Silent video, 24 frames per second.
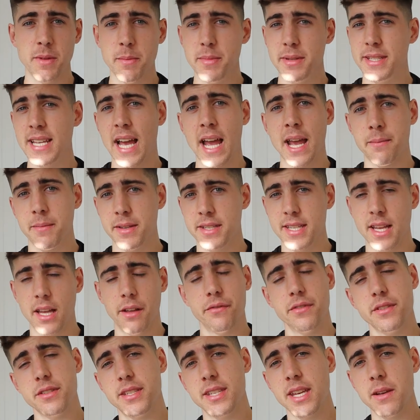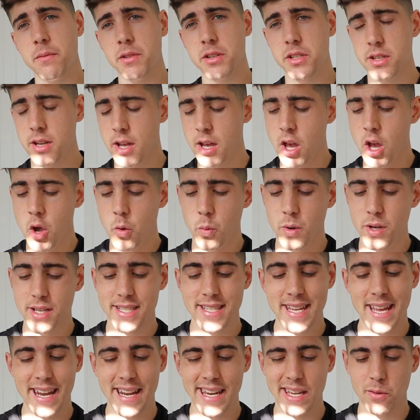Maybe time yourself and see
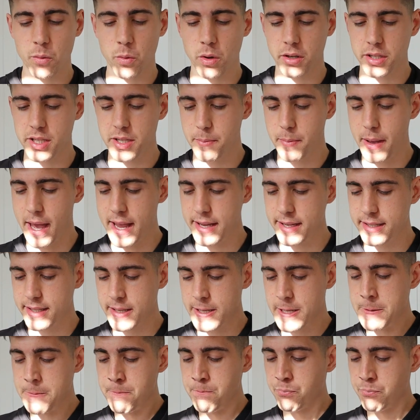which technique works the best.